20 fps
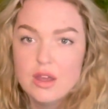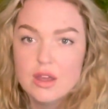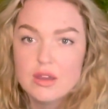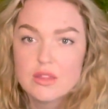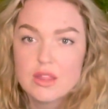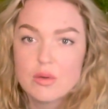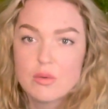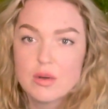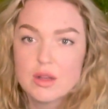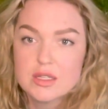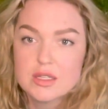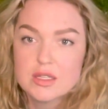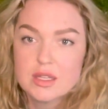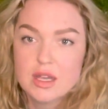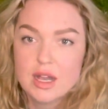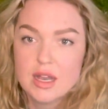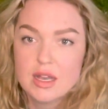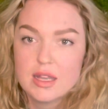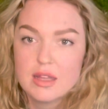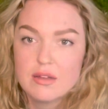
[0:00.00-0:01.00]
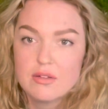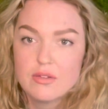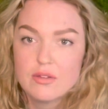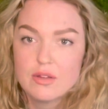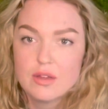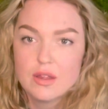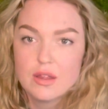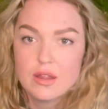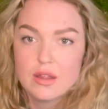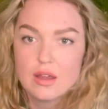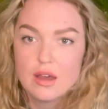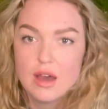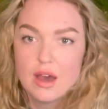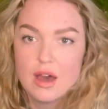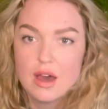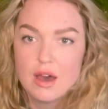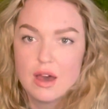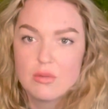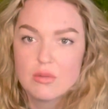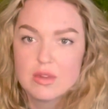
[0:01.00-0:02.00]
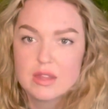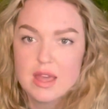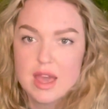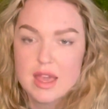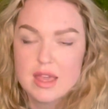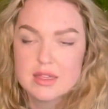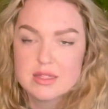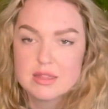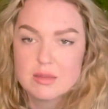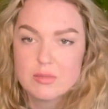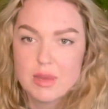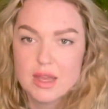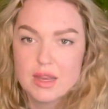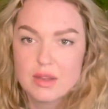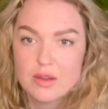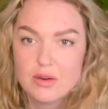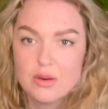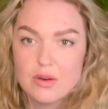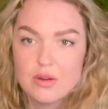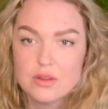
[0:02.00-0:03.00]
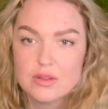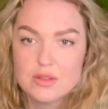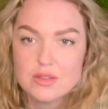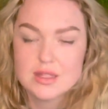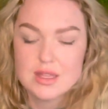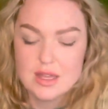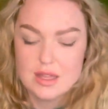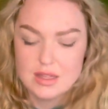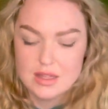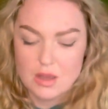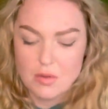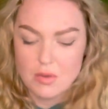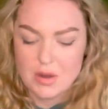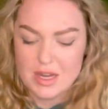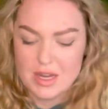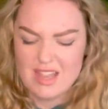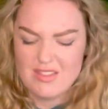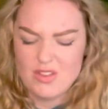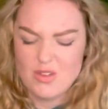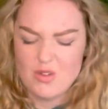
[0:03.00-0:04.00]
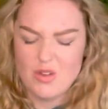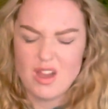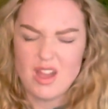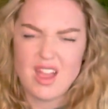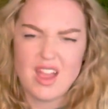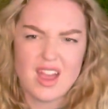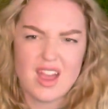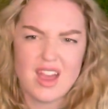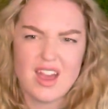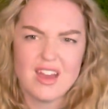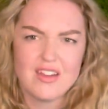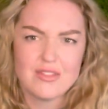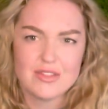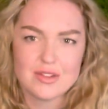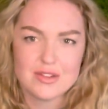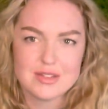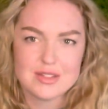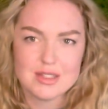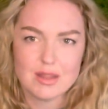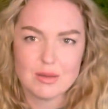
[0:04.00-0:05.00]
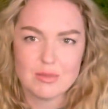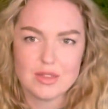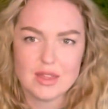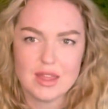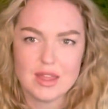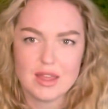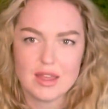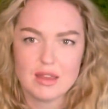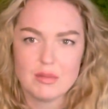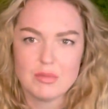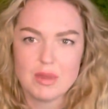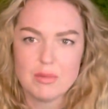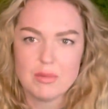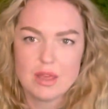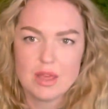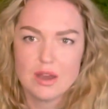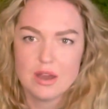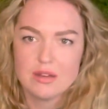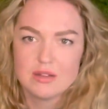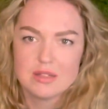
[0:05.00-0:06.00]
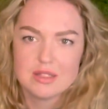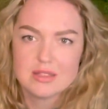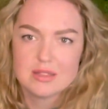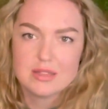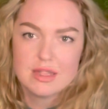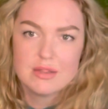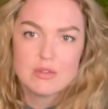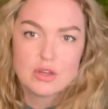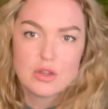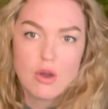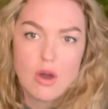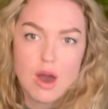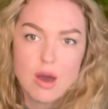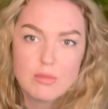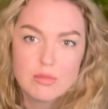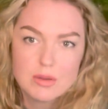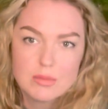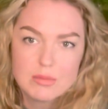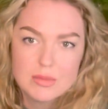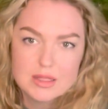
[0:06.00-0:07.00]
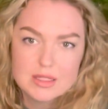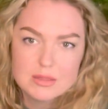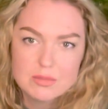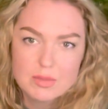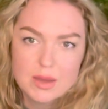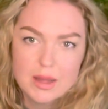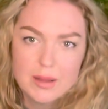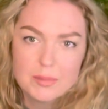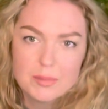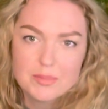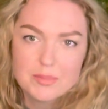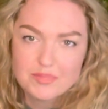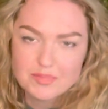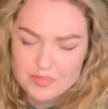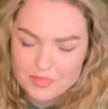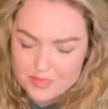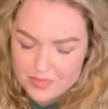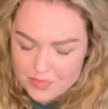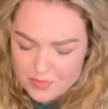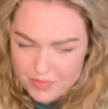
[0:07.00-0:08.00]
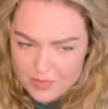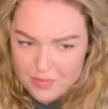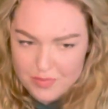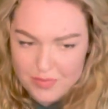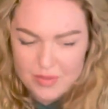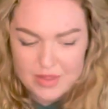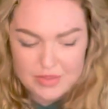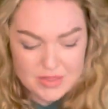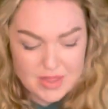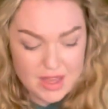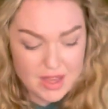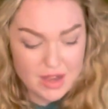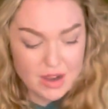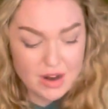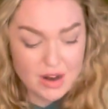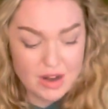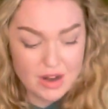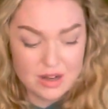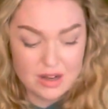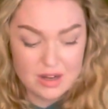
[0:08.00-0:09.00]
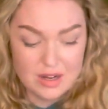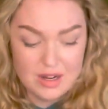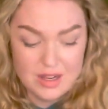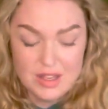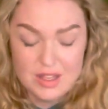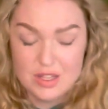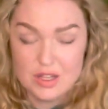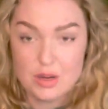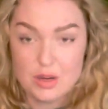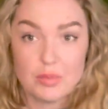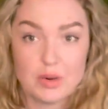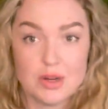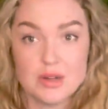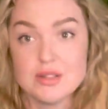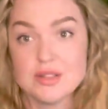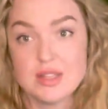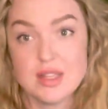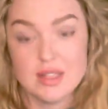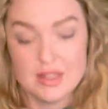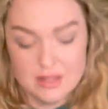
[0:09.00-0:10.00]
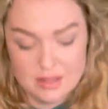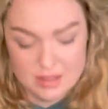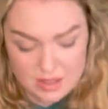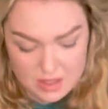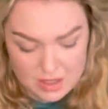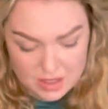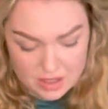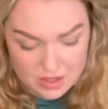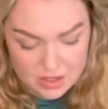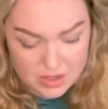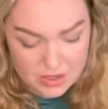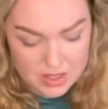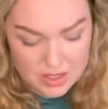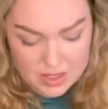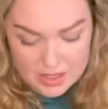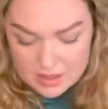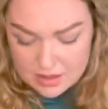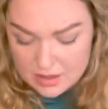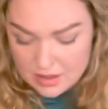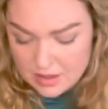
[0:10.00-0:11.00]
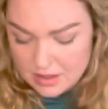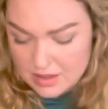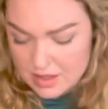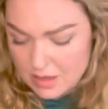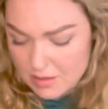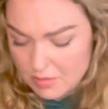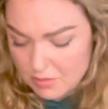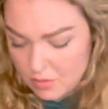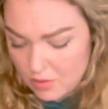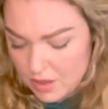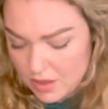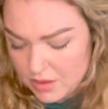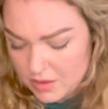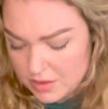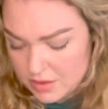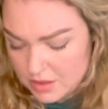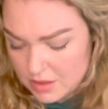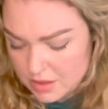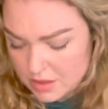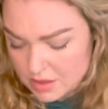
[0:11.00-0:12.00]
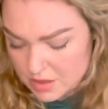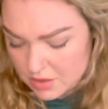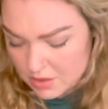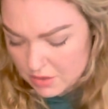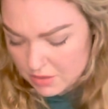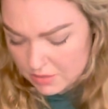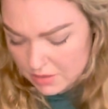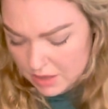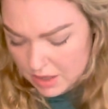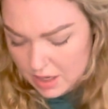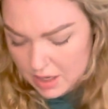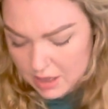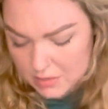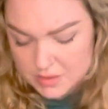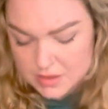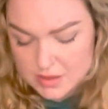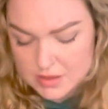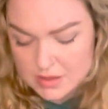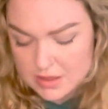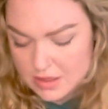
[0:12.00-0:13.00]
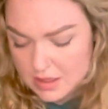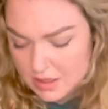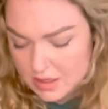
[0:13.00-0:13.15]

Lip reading: They want to kind of, with the Ace of Pentacles, they want to give you a gift or something, maybe just even compliments, but they are your person. You're getting them with the Two of Cups.